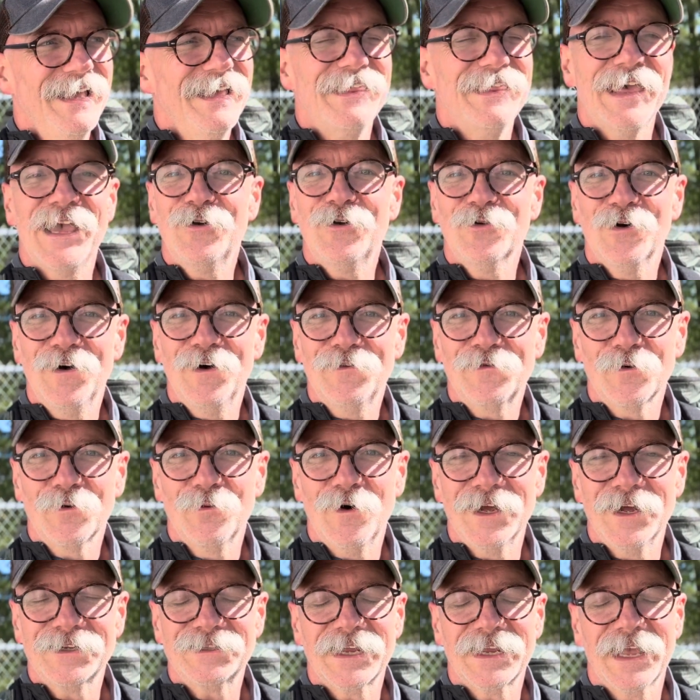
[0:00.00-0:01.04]
Thank you all for
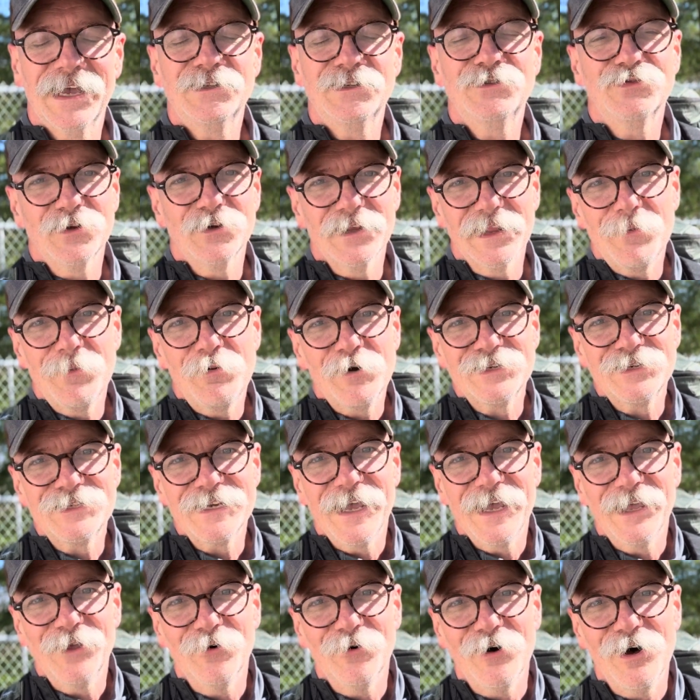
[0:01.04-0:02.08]
watching. I truly
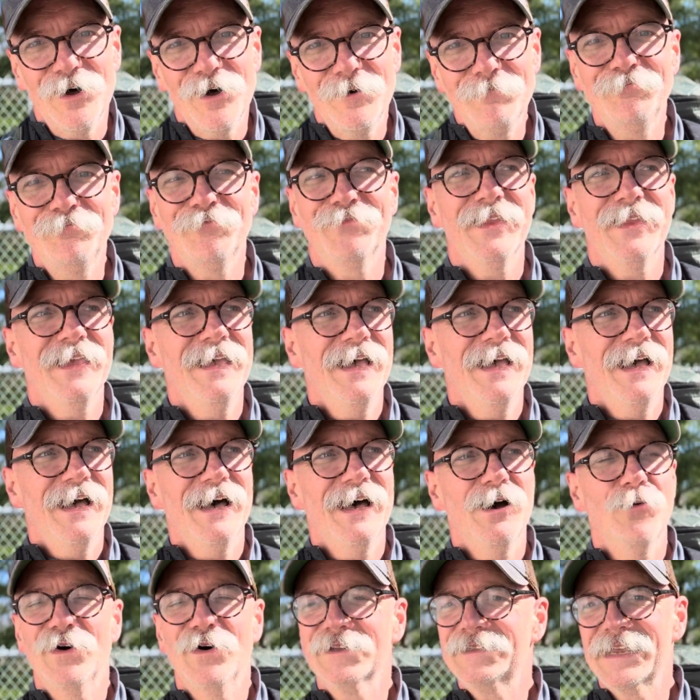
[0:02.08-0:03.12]
appreciate you all.
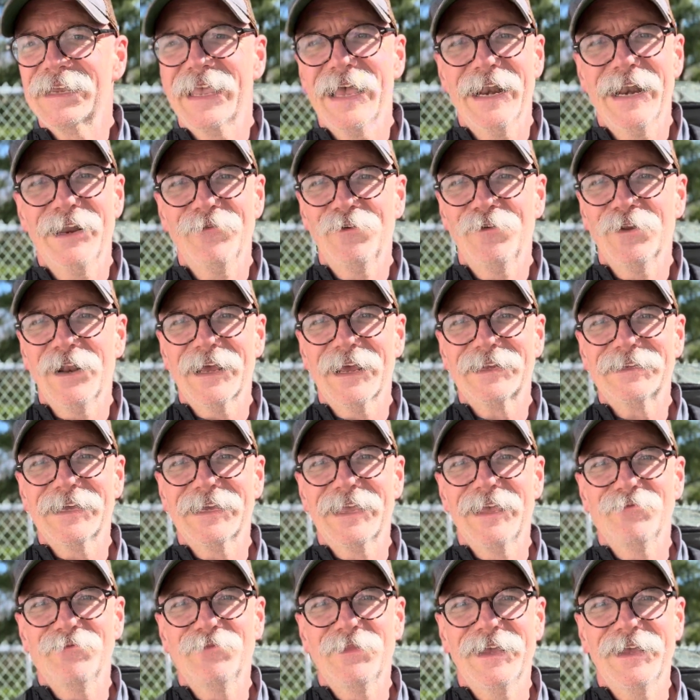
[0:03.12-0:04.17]
Once again, if you'd like to
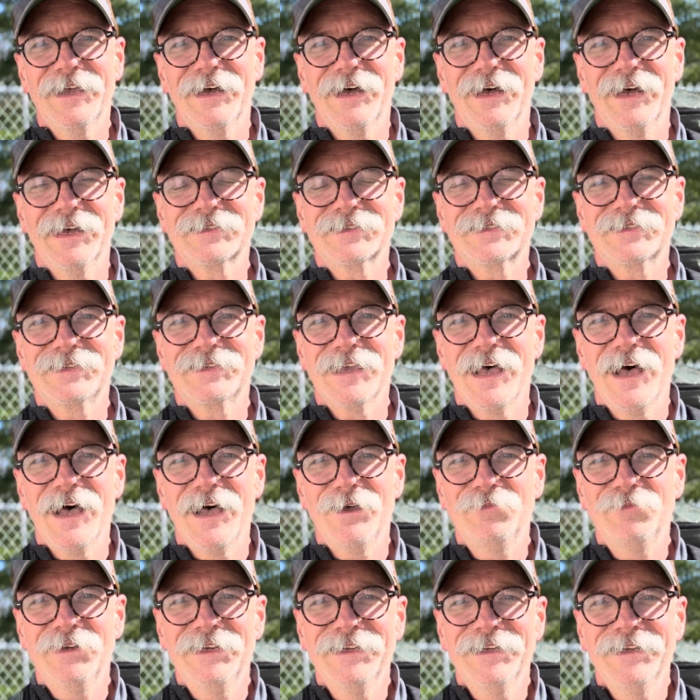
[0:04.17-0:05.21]
give me a
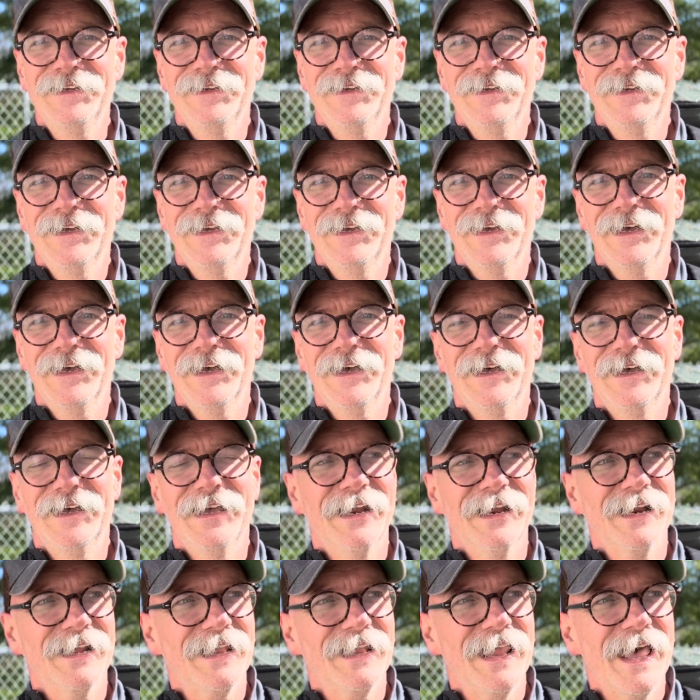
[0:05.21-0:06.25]
sub
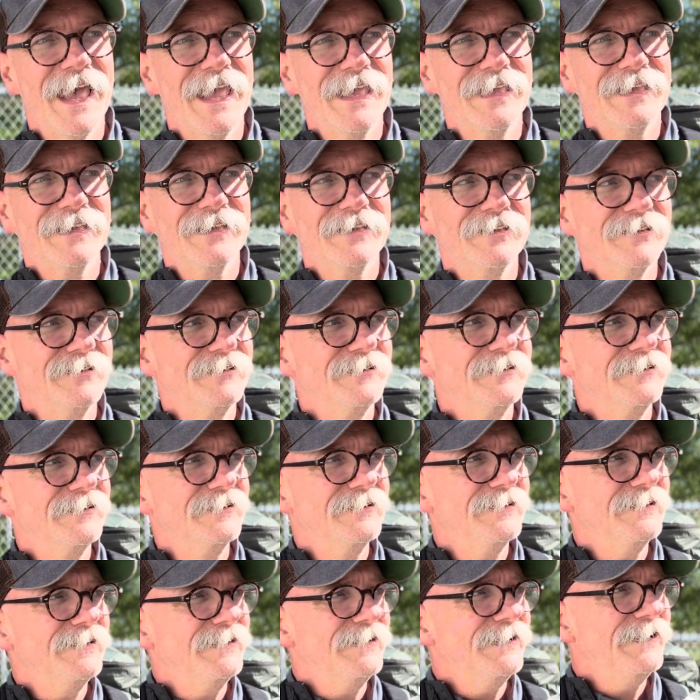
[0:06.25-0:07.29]
and a like,
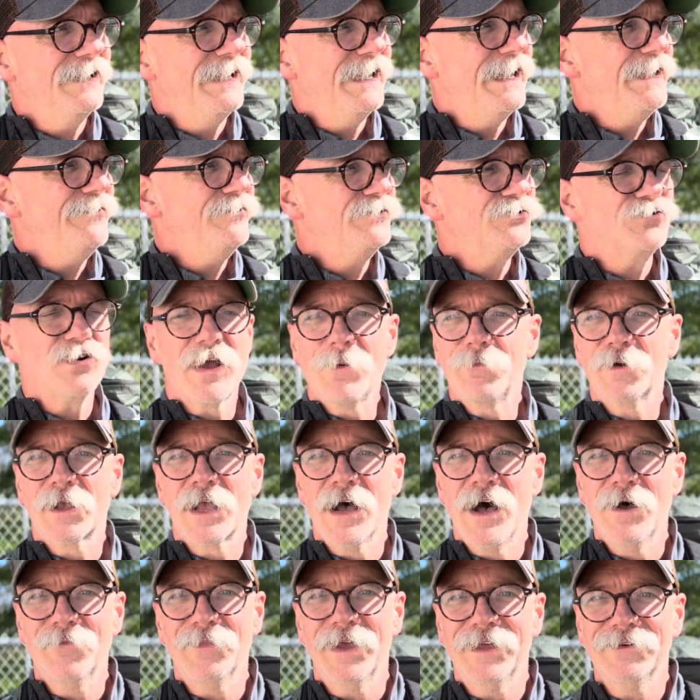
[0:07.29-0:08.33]
and even drop a
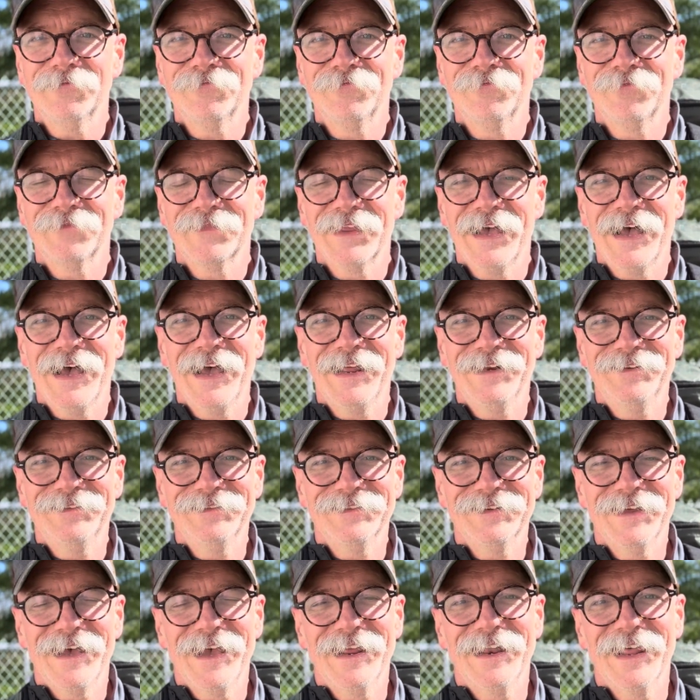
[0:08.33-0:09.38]
comment, I'd
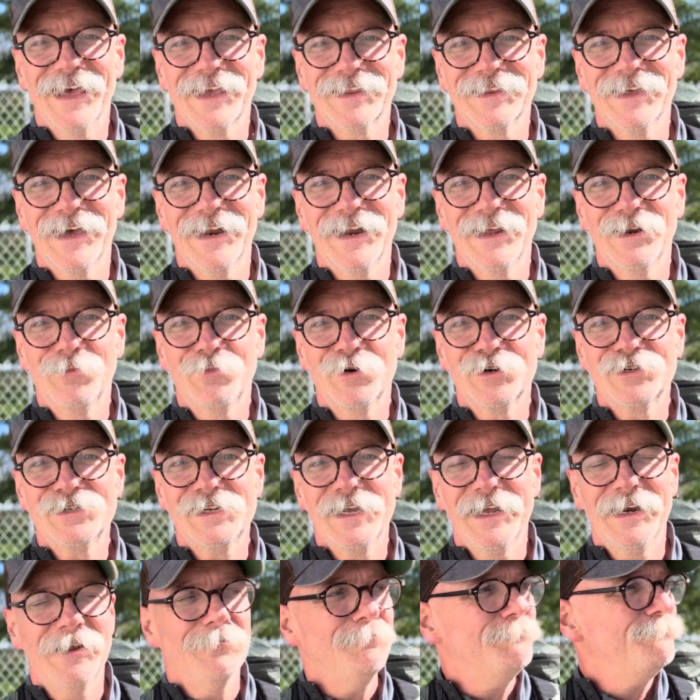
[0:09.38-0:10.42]
like that. I'd
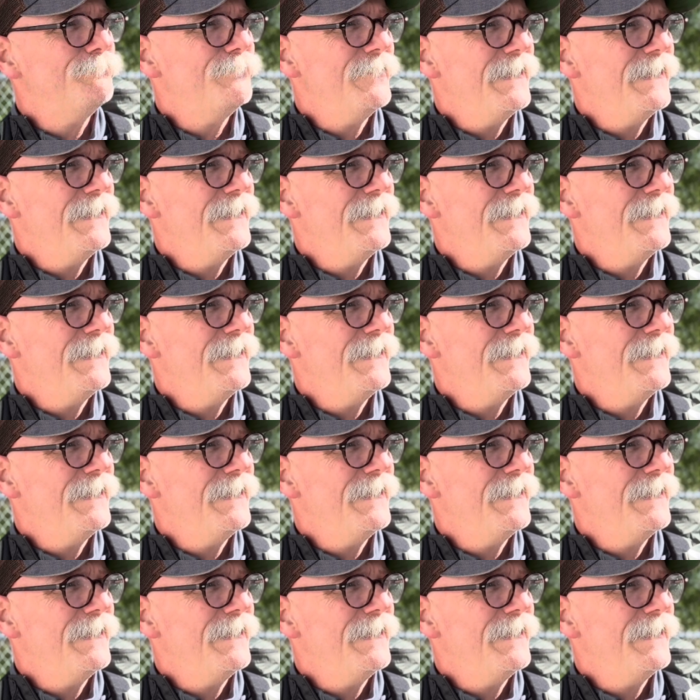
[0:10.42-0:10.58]
appreciate it.